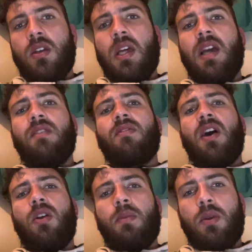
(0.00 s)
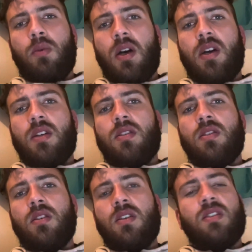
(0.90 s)
environment-wise,
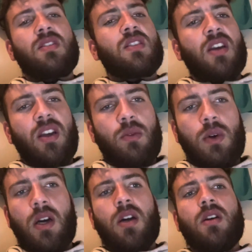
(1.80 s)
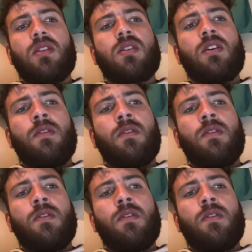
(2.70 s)
state-wise.